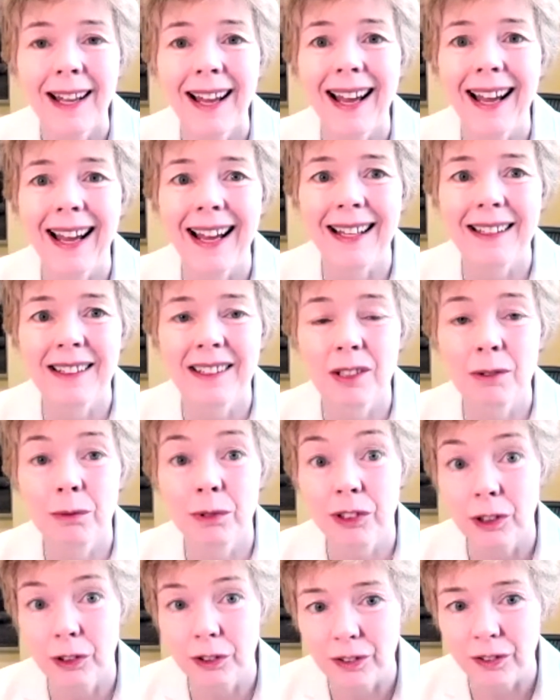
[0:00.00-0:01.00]
And the
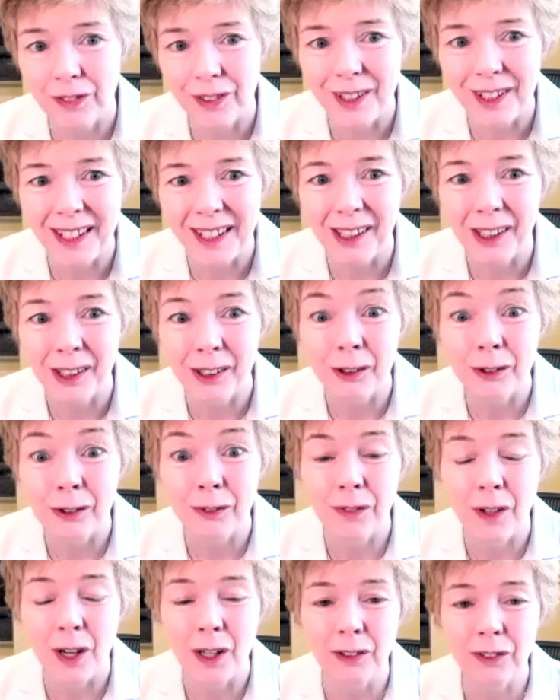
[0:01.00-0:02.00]
results of the
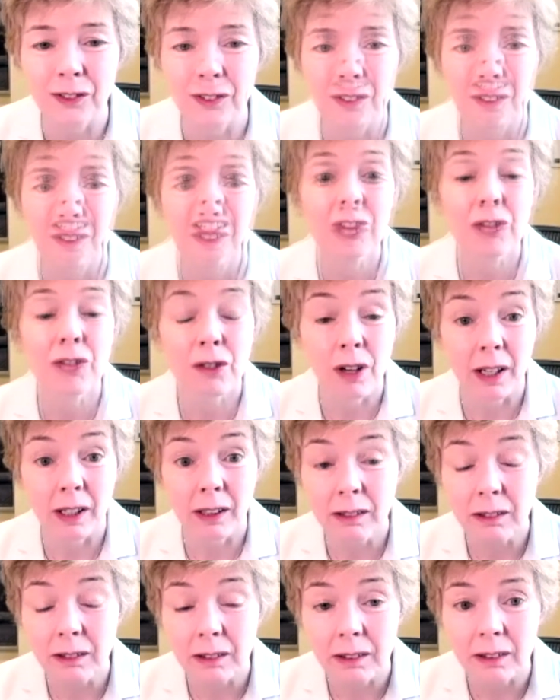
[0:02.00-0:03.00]
NALIRIFOX
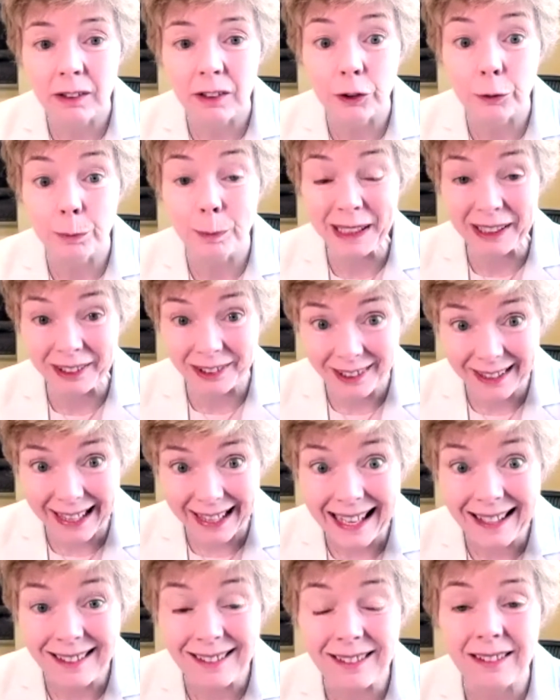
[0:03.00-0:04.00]
trial uh, speak to
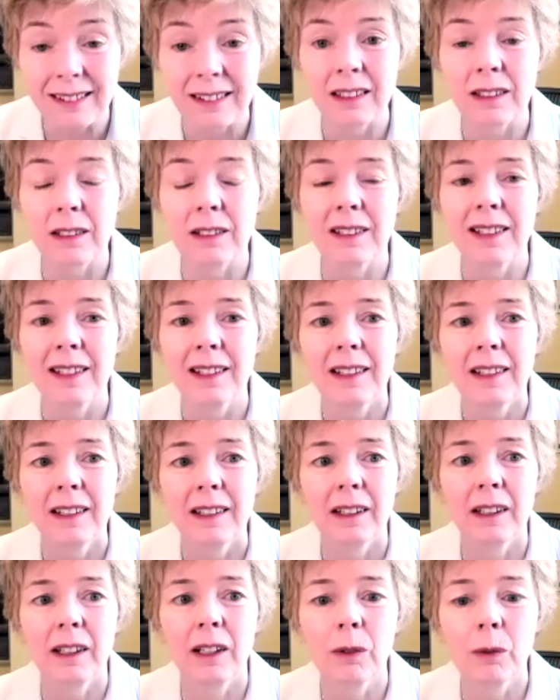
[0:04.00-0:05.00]
that, that
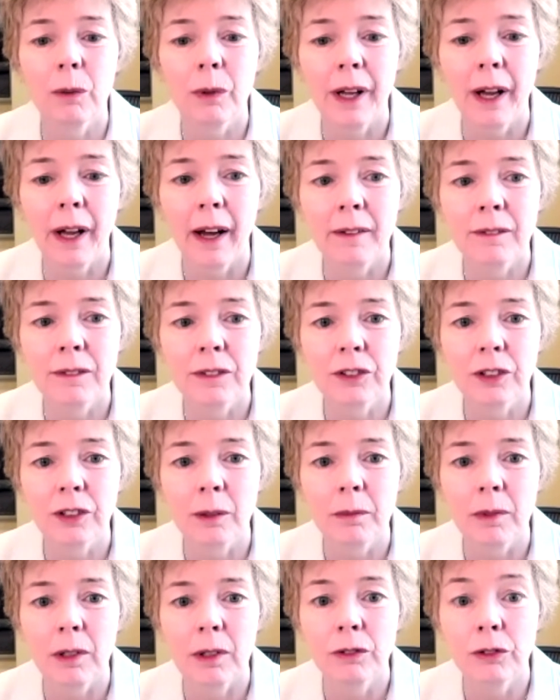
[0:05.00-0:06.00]
uh, we have
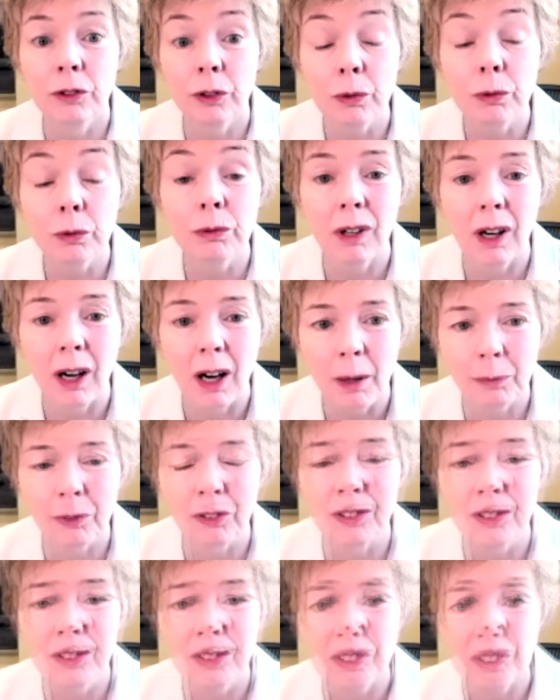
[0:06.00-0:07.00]
some new
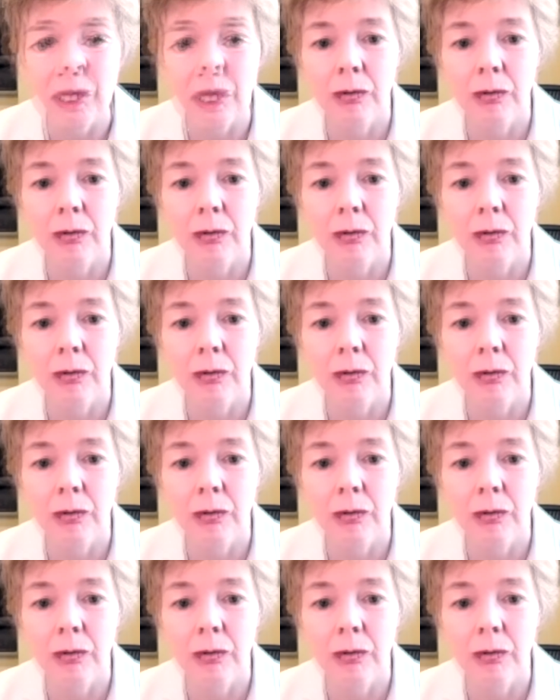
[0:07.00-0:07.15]
options.